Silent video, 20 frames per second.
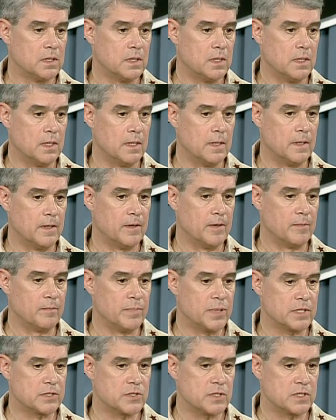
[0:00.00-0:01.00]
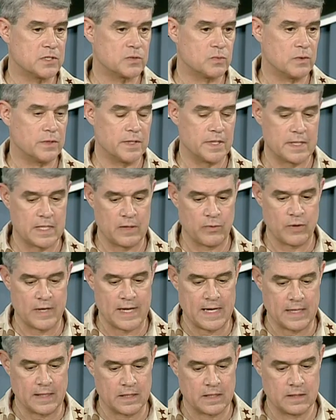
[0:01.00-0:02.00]
uh, business within
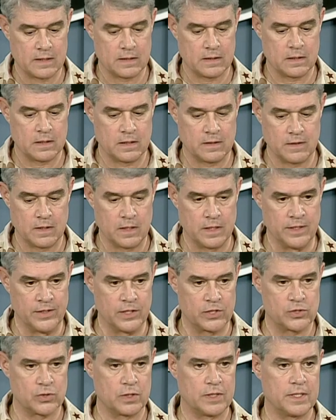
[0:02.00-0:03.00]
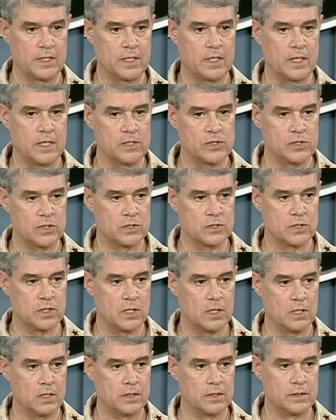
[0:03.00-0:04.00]
Iraq, uh, initial indications
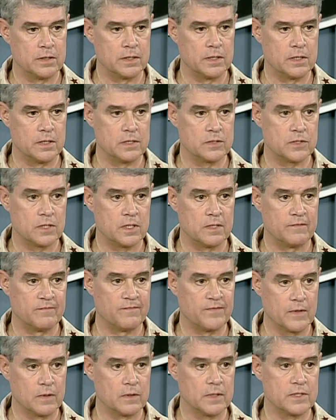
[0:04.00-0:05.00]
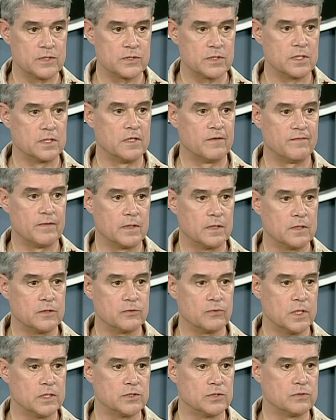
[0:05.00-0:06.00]
are that it is a fairly significant
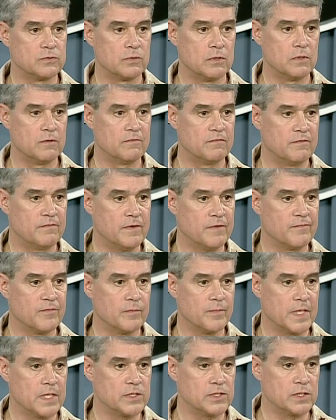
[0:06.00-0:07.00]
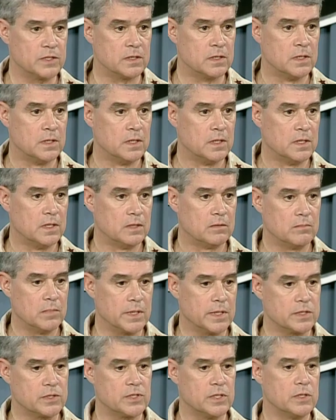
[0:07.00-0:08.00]
treasure trove of information.
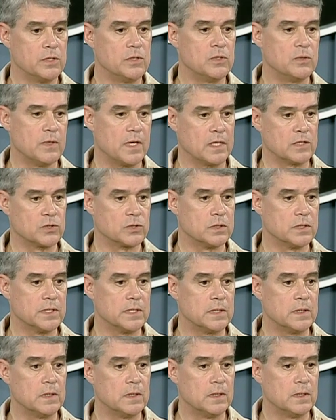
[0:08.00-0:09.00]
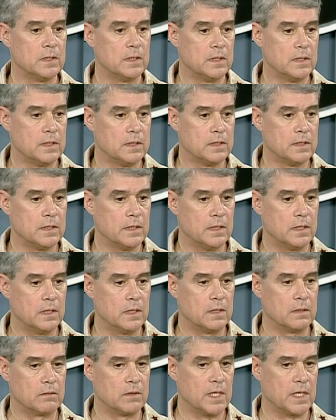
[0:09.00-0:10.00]
But until you actually
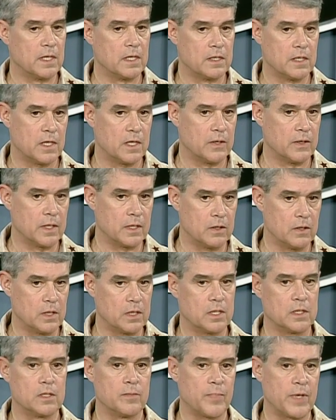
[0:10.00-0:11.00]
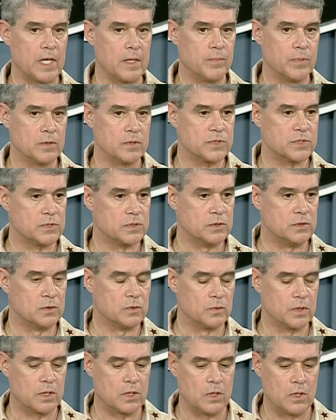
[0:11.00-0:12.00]
uh, get in there and look at the papers,
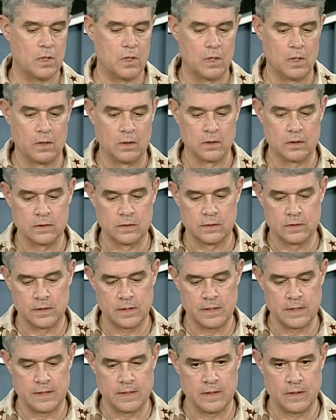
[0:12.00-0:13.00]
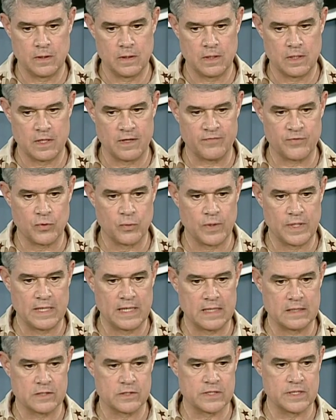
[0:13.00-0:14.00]
you'll recall uh, after we
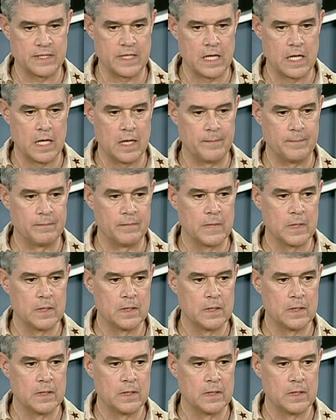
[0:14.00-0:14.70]
got Saddam,